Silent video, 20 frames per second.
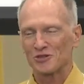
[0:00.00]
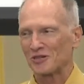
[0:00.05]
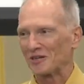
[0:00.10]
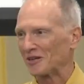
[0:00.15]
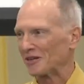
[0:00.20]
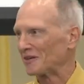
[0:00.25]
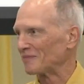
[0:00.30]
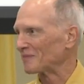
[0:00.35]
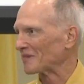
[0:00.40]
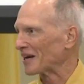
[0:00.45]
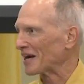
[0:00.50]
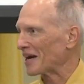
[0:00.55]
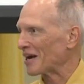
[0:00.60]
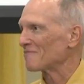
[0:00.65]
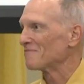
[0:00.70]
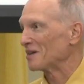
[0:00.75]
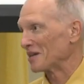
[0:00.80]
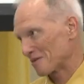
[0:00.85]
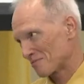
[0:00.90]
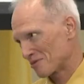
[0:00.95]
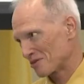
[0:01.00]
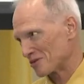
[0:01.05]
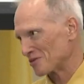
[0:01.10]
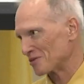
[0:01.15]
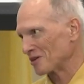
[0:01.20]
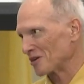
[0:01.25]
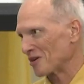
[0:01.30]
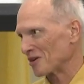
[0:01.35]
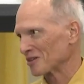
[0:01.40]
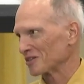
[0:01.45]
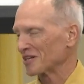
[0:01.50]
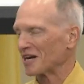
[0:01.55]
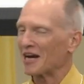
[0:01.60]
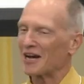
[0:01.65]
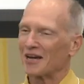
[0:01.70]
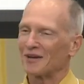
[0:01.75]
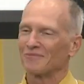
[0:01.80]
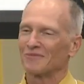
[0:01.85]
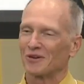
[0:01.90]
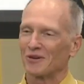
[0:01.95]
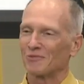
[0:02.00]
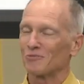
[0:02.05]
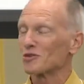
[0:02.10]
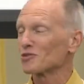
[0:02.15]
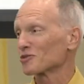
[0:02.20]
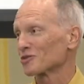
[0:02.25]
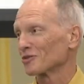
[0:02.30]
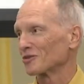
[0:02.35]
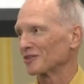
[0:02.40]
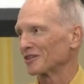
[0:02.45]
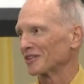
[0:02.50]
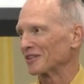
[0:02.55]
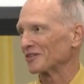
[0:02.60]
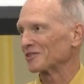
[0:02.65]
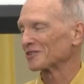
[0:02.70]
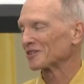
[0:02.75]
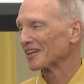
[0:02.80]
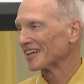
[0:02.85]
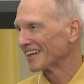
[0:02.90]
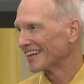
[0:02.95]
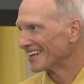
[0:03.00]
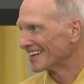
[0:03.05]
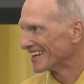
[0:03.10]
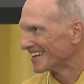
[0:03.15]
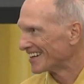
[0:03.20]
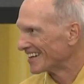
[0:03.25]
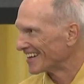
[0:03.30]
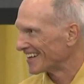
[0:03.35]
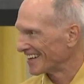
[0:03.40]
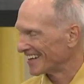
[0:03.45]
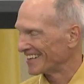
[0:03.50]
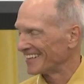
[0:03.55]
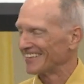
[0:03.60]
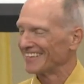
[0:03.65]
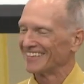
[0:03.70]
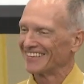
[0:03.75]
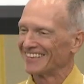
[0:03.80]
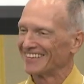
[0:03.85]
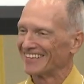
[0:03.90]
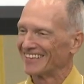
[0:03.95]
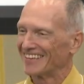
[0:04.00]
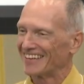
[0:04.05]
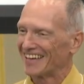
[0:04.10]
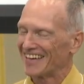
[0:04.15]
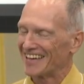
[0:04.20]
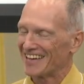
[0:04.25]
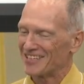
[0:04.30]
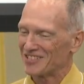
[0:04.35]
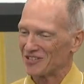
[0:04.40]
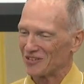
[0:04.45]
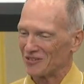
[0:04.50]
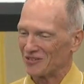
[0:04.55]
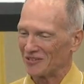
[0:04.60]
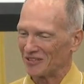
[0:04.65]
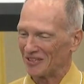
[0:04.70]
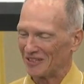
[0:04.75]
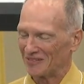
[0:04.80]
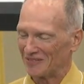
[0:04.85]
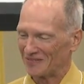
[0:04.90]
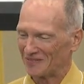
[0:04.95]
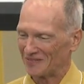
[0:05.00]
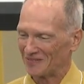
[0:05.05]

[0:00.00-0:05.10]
Um, I have been at Purdue a long time, almost 30 years, and as you